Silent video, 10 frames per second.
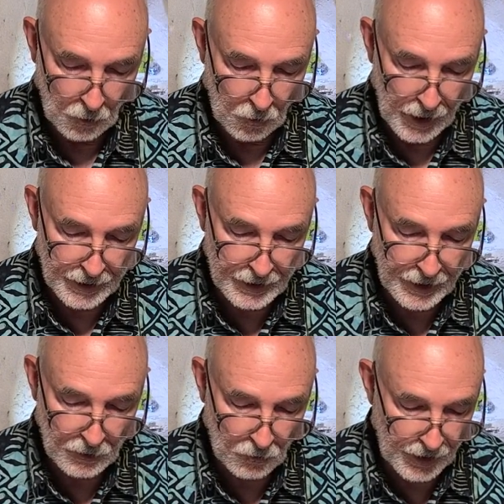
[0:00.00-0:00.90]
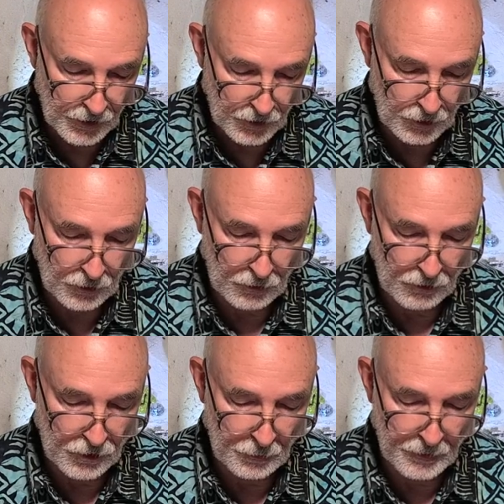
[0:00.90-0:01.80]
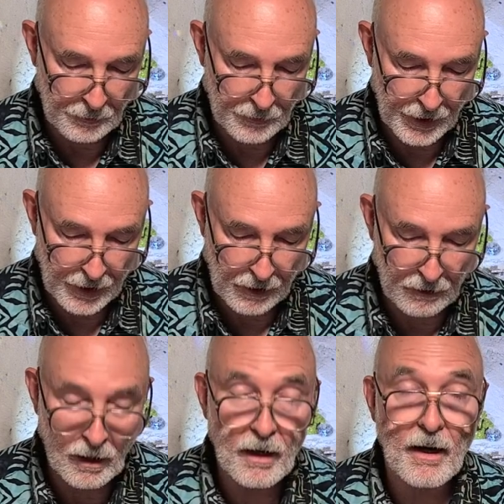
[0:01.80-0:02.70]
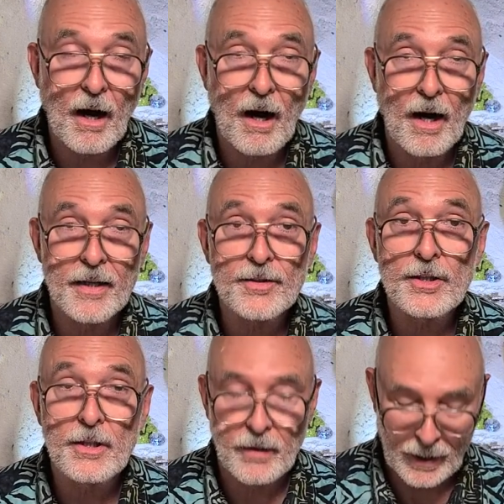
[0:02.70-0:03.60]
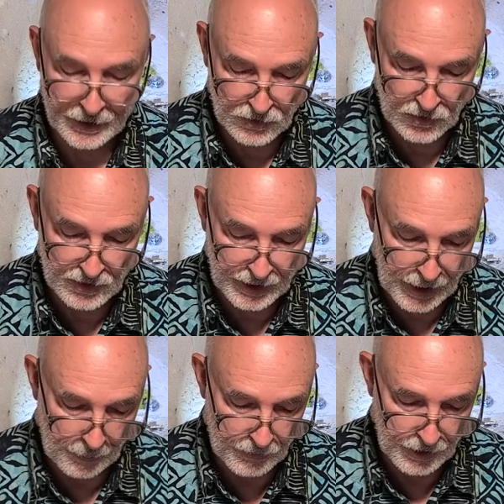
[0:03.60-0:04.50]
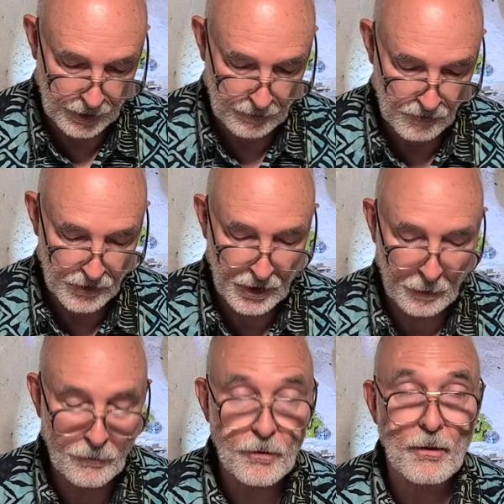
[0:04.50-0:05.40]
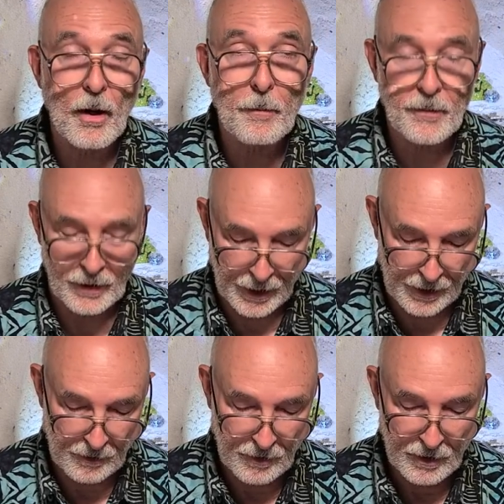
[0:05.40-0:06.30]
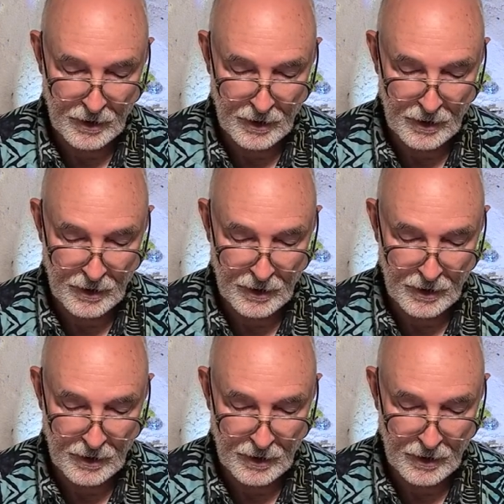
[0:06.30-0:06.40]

What can we do to prepare our hearts to accept the appropriate